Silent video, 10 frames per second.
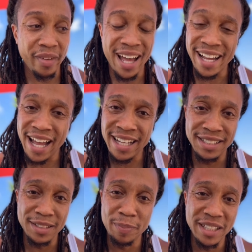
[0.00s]
I,
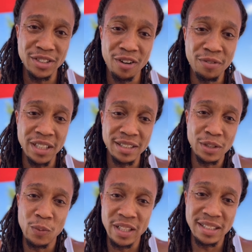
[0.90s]
just based off of just
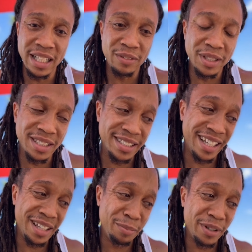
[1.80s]
the one sandwich. The
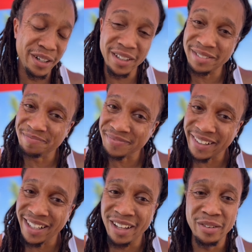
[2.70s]
other burger,
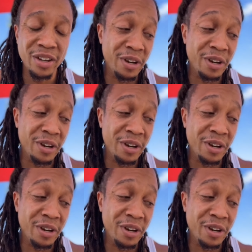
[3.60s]
I don't know.